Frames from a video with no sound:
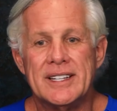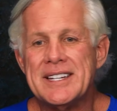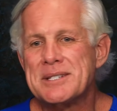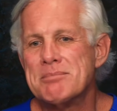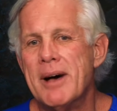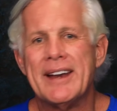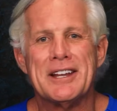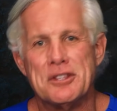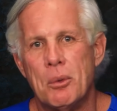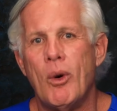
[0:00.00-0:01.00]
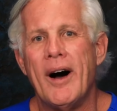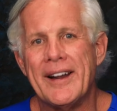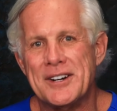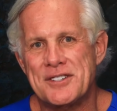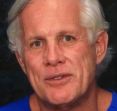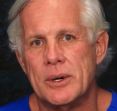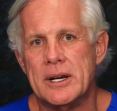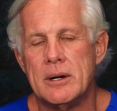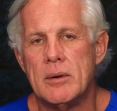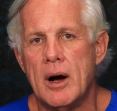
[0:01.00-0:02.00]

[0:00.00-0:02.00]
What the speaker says: least muddy in the waters for you